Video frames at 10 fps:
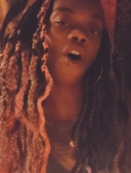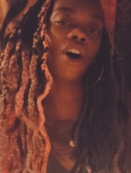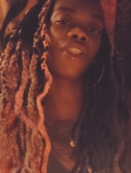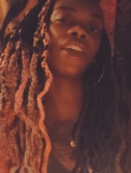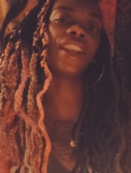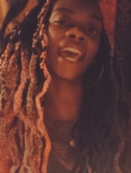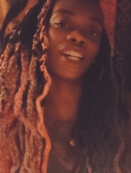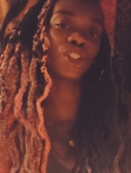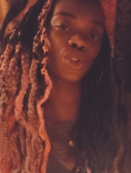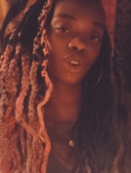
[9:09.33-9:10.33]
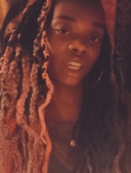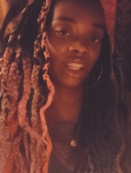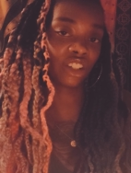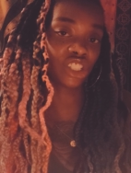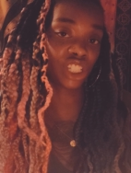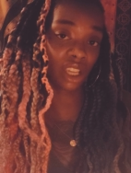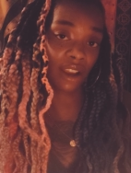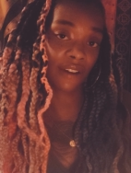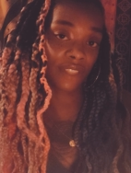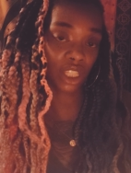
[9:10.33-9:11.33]
on the natural energy
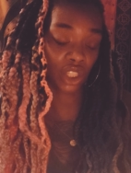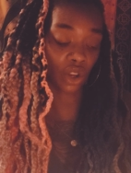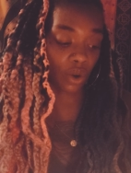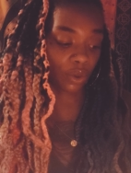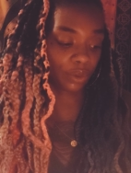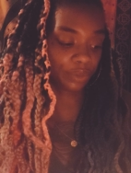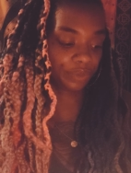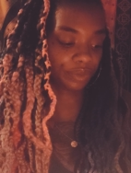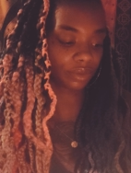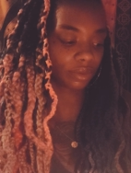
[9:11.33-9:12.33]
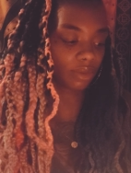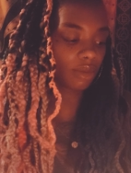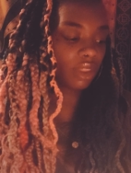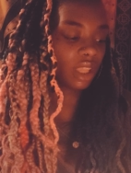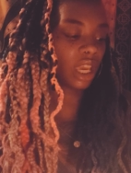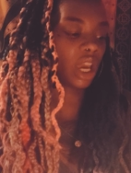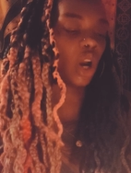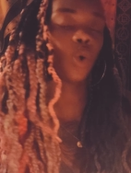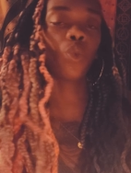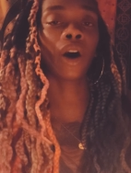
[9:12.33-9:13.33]
of the soul.
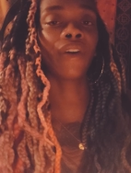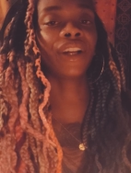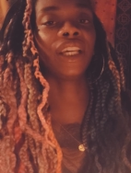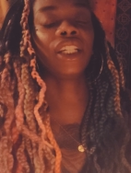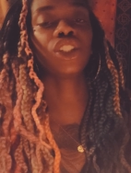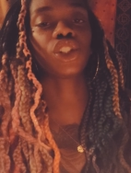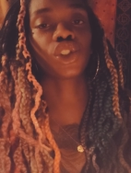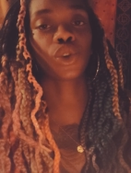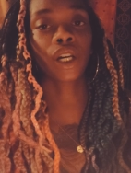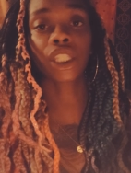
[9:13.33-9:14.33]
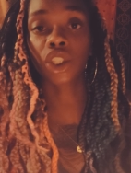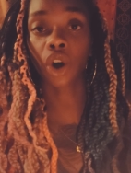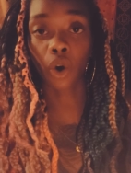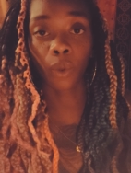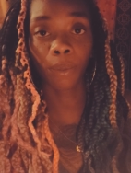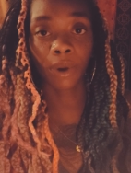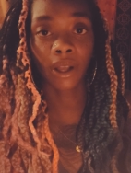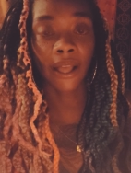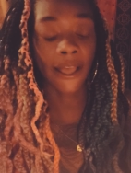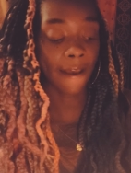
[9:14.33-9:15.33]
Worrying destroys hope,
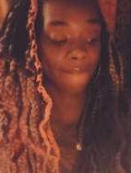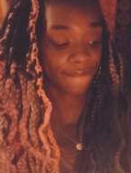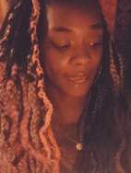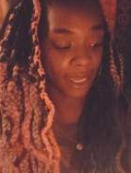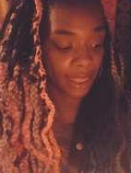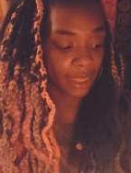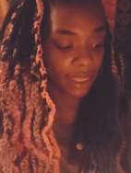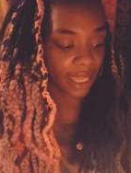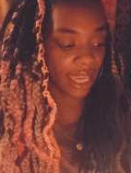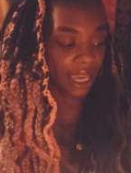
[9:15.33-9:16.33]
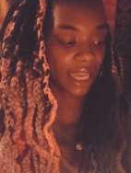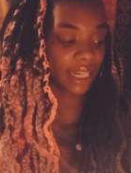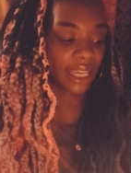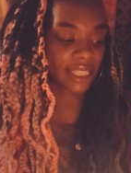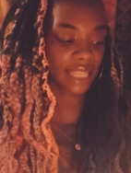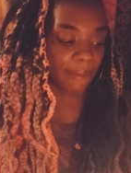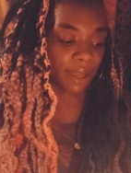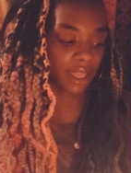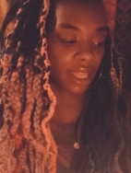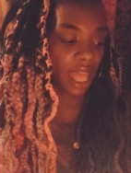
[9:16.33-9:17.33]
faith, and
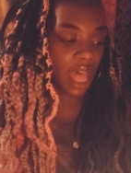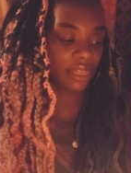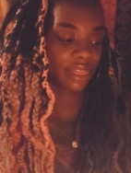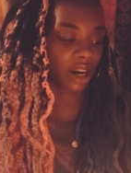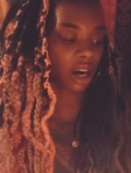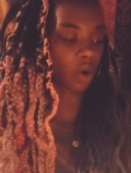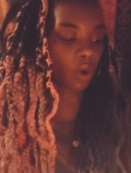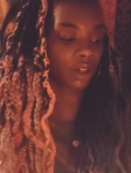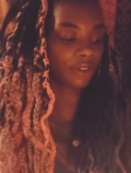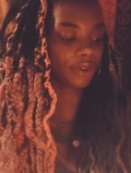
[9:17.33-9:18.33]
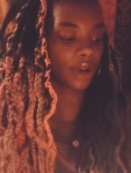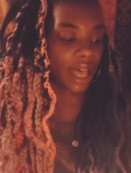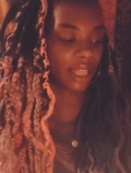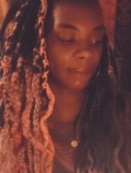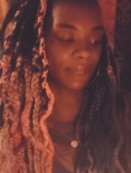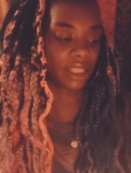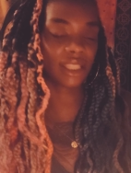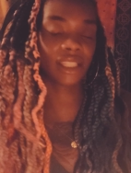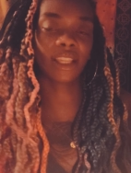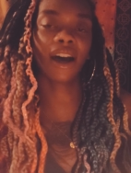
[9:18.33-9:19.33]
excitement that are wonderful
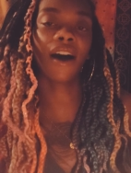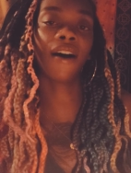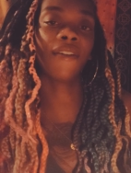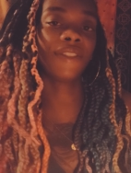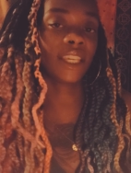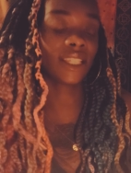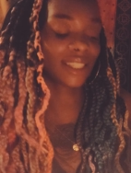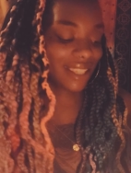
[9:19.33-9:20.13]
elements of this